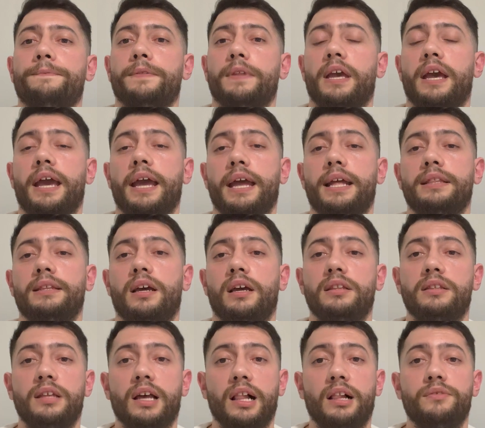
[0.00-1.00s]
and I
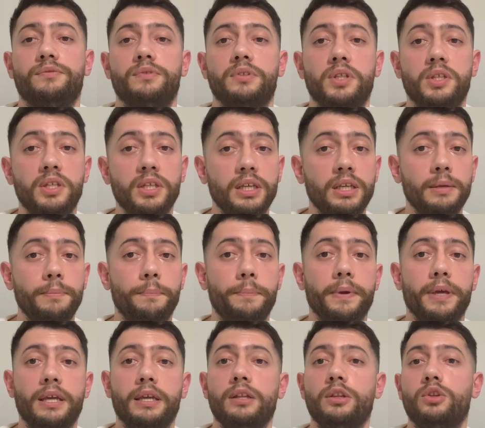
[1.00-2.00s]
delve deep
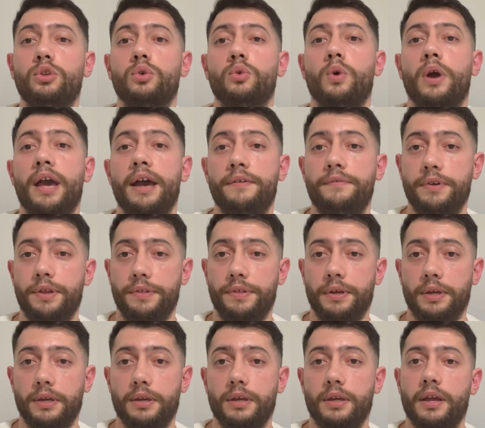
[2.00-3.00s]
into
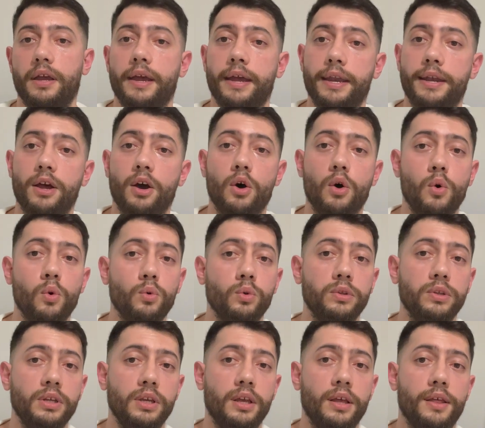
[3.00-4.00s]
everything and
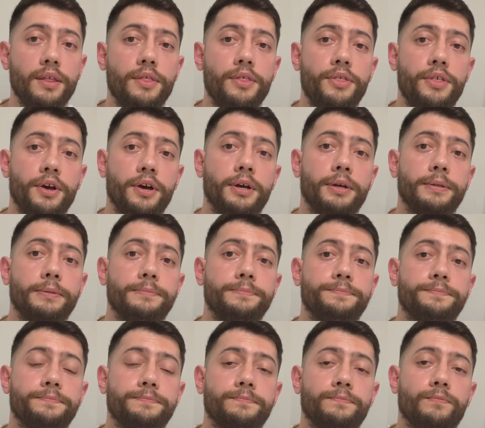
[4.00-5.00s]
only the
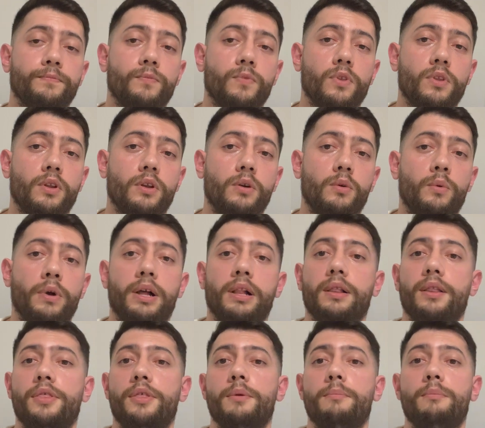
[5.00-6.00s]

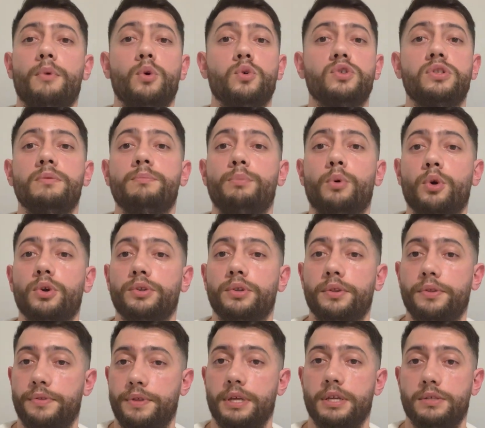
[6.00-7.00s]
most
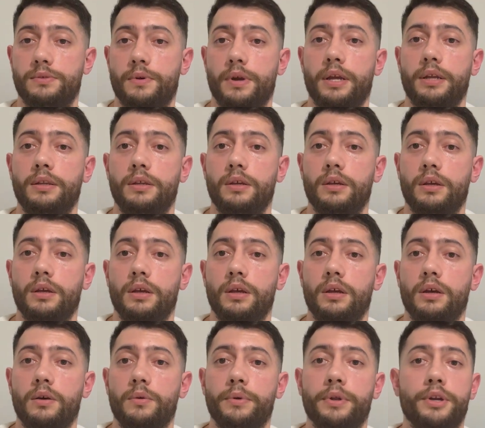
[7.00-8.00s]
important things, right?
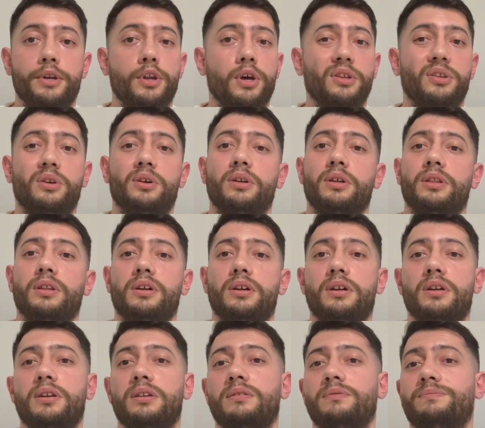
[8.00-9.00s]
We are not gonna
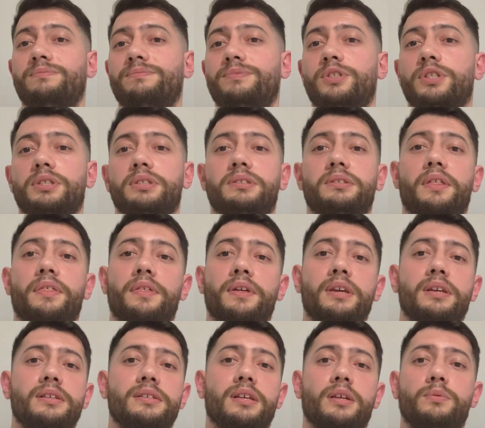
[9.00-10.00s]
learn just
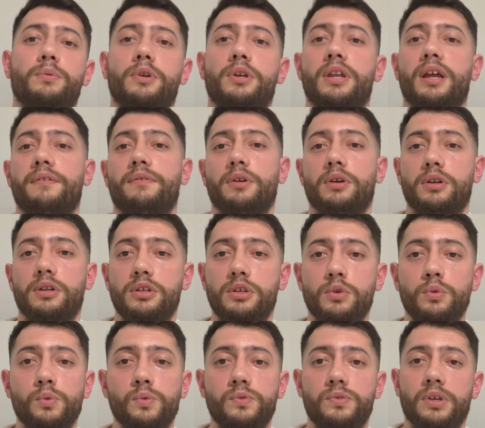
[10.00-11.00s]
things that we're never gonna
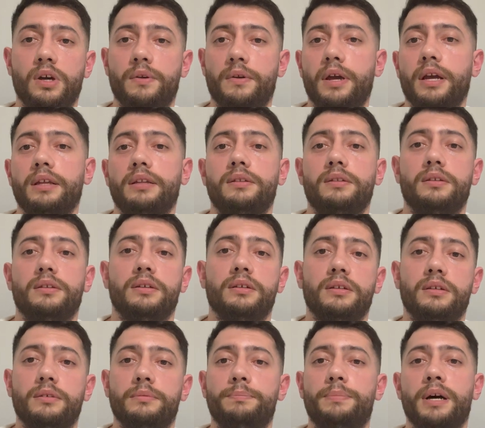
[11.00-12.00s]
use, all right?
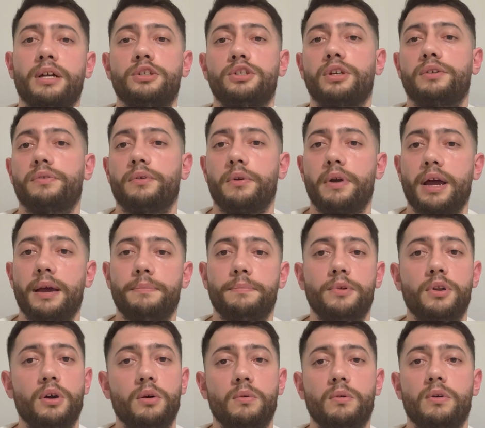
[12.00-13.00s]
A bunch of crap,
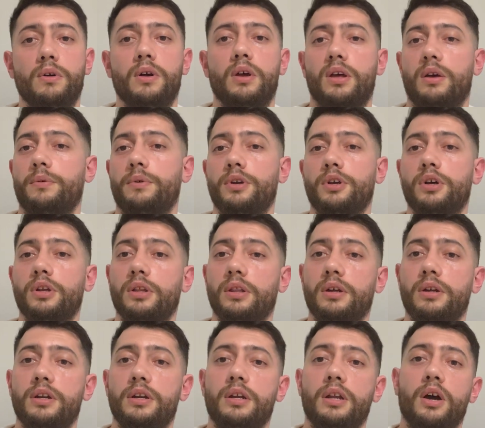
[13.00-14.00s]
no. We're gonna
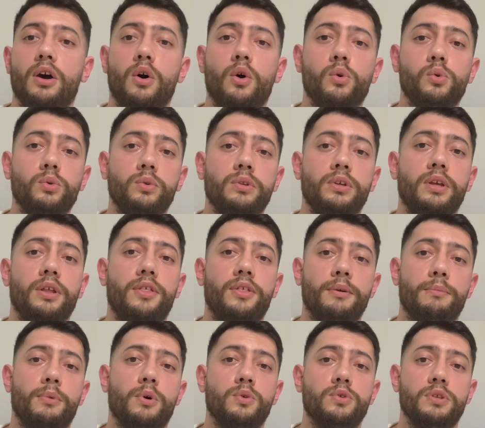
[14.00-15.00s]
learn only the
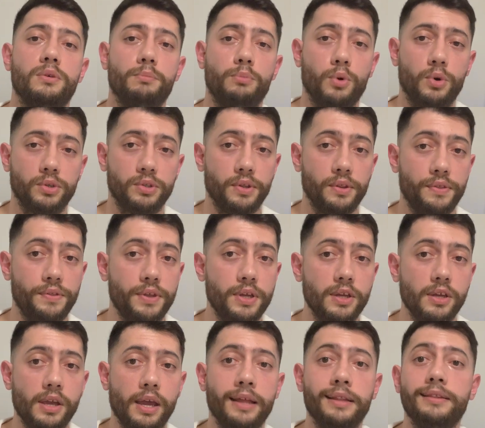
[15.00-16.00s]
most important
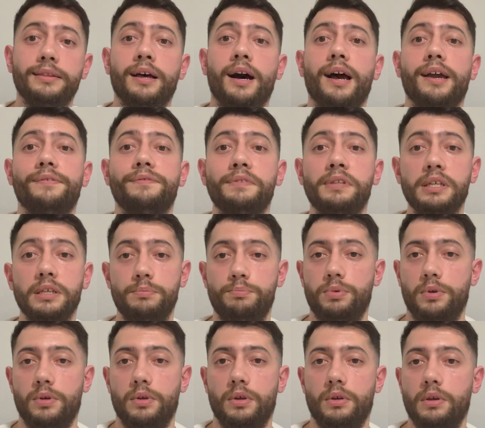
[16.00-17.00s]
thing and dive deep.
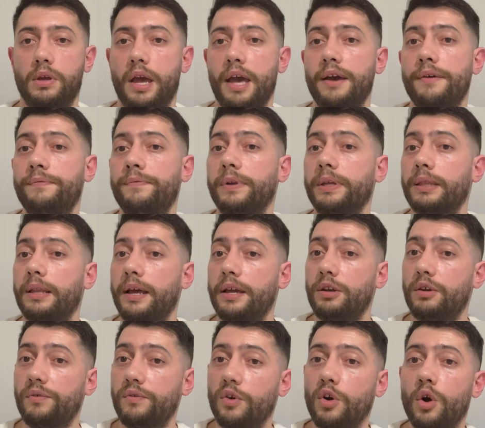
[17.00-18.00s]
Every line
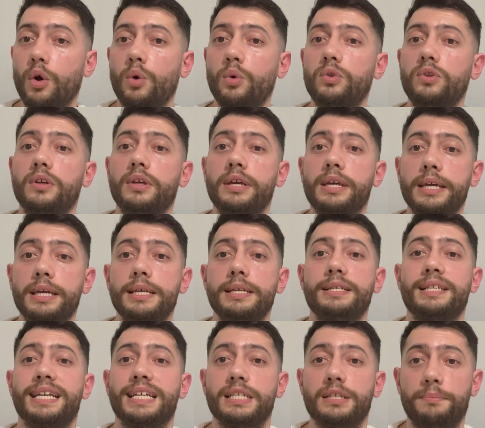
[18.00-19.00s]
of code is
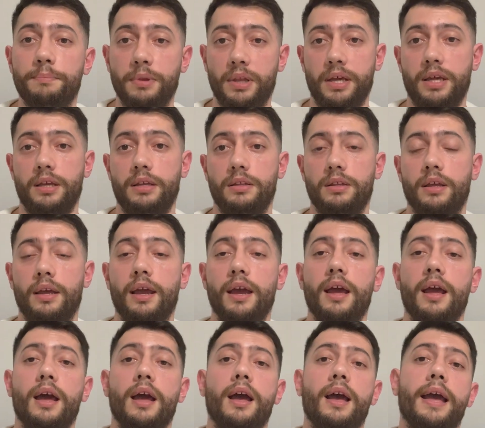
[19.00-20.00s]
explained.
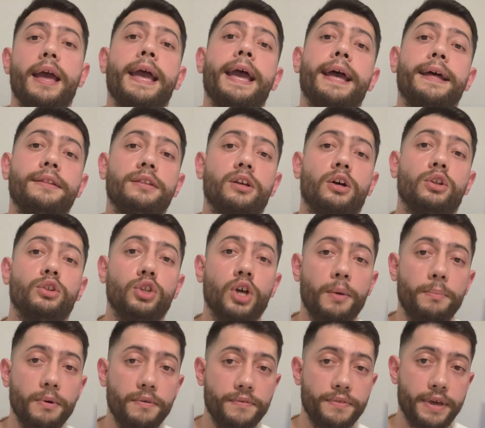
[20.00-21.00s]
And on
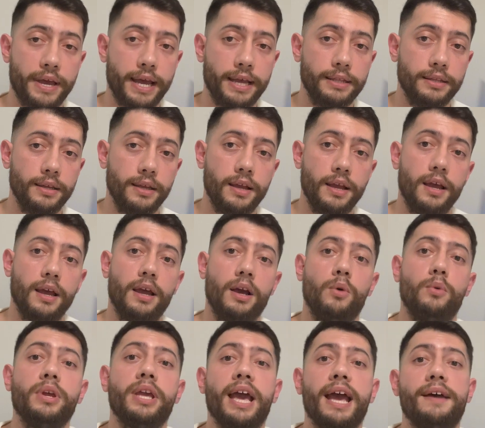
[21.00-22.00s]
top of that,
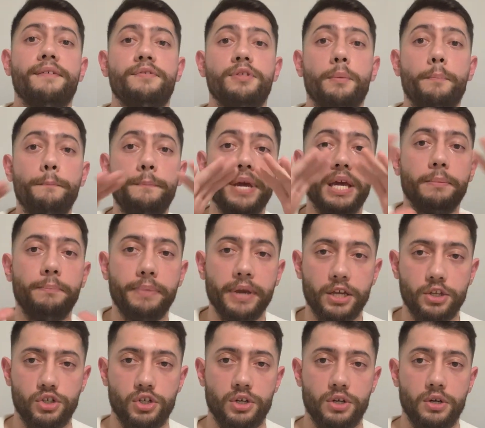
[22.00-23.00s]
we have the big
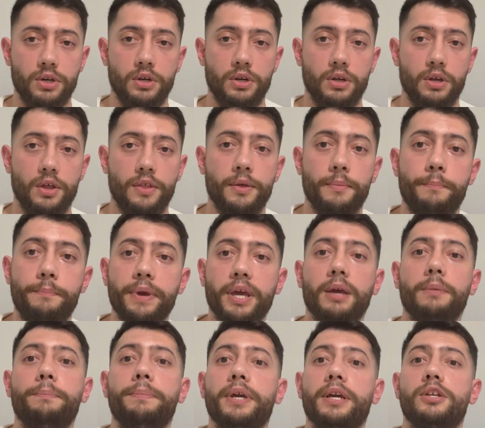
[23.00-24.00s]
picture. The
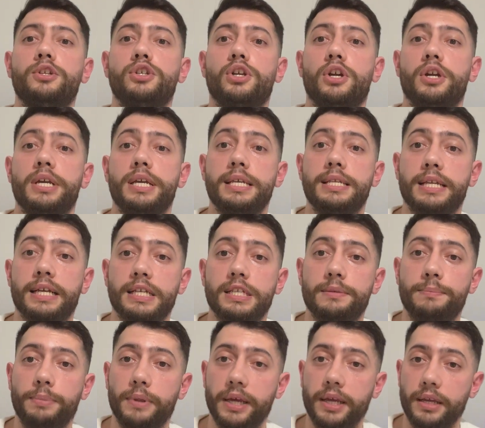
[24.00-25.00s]
big picture is
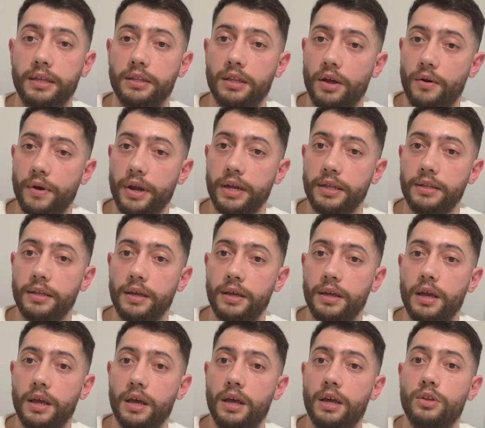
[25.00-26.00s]
explained, all right?
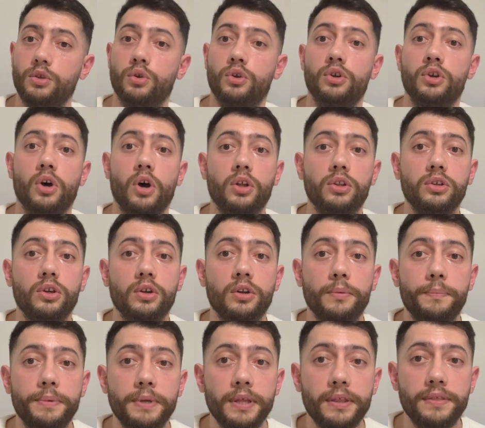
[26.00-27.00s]
You're not gonna
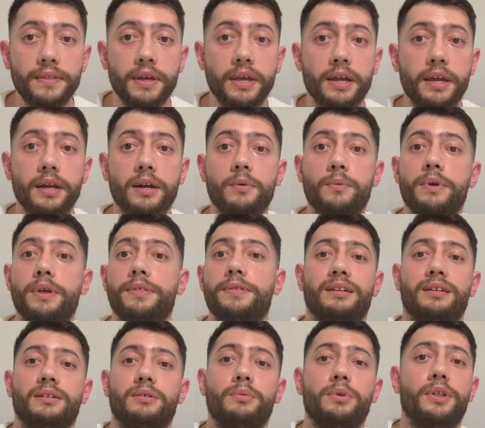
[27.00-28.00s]
be there
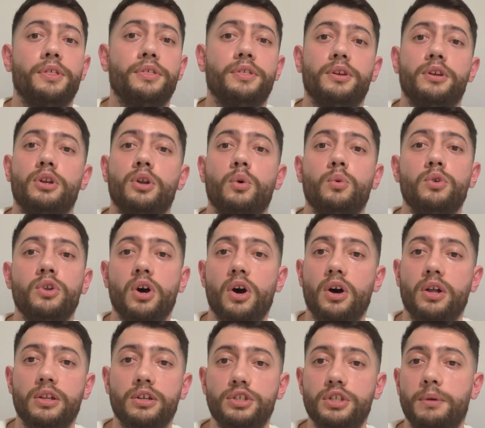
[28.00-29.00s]
with no
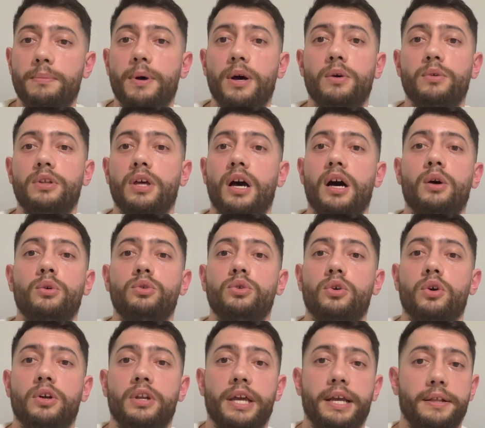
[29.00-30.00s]
knowledge about how to
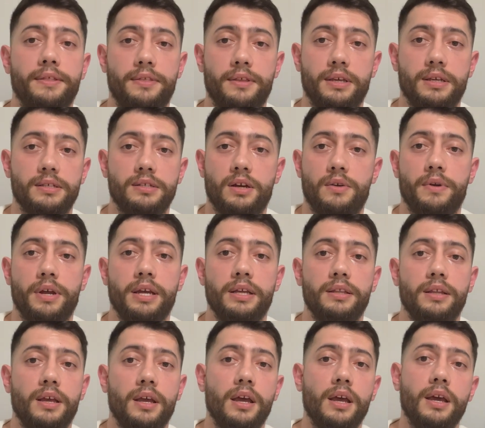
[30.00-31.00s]
connect things, all right?
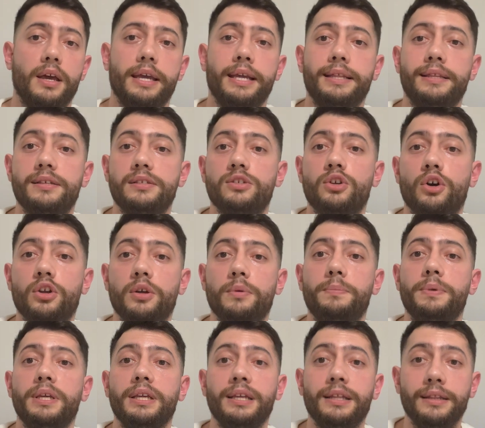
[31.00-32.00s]
It is gonna
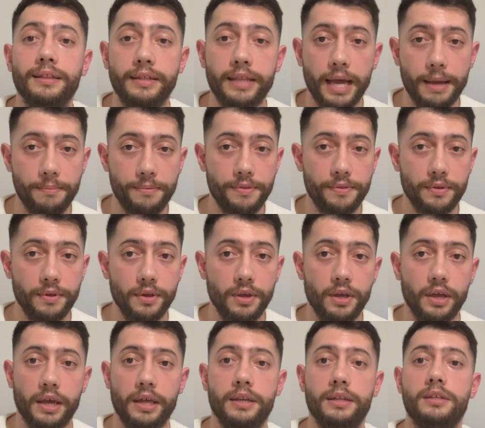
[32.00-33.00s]
be in depth
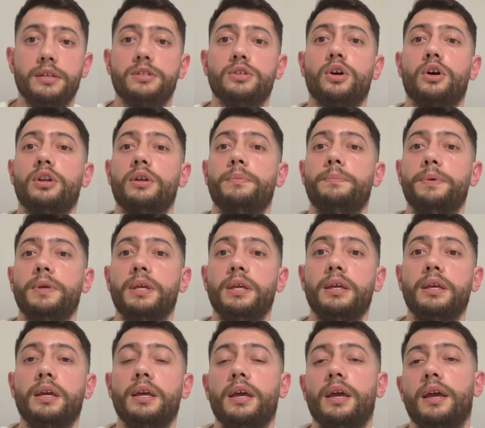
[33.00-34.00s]
and it is gonna
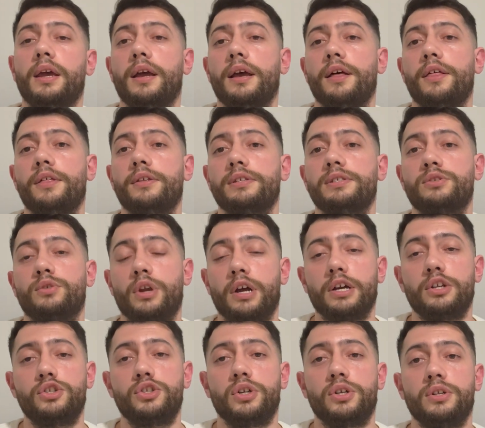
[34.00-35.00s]
be
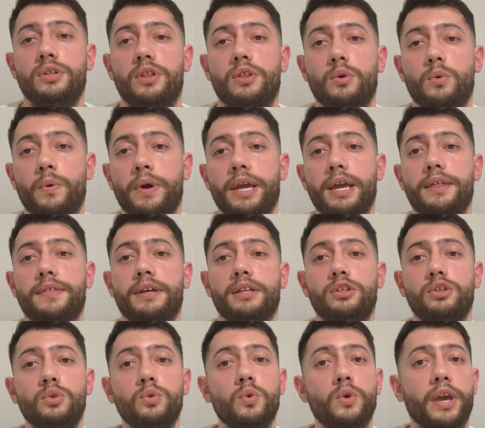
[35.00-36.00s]
structured the way
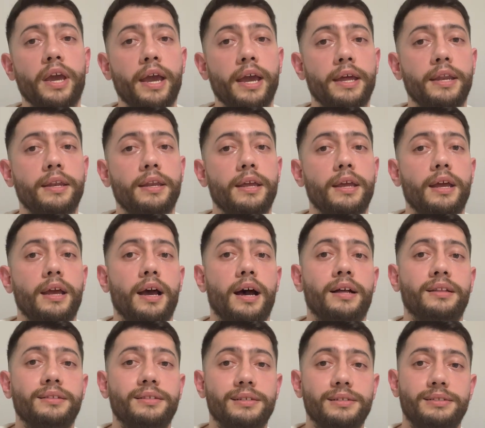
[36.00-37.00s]
that you can
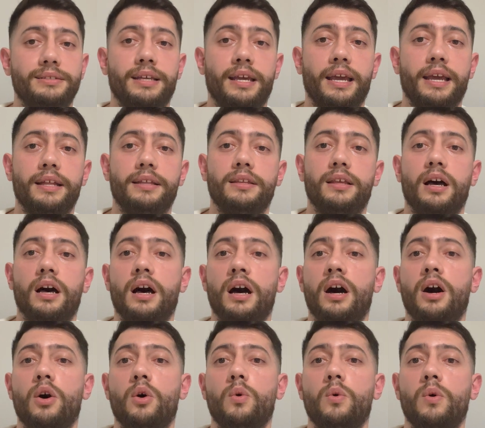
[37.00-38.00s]
understand
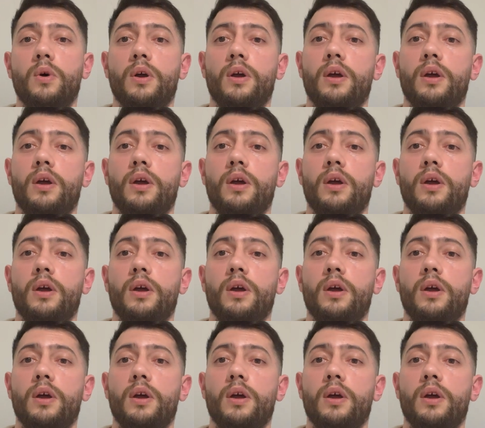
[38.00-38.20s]
how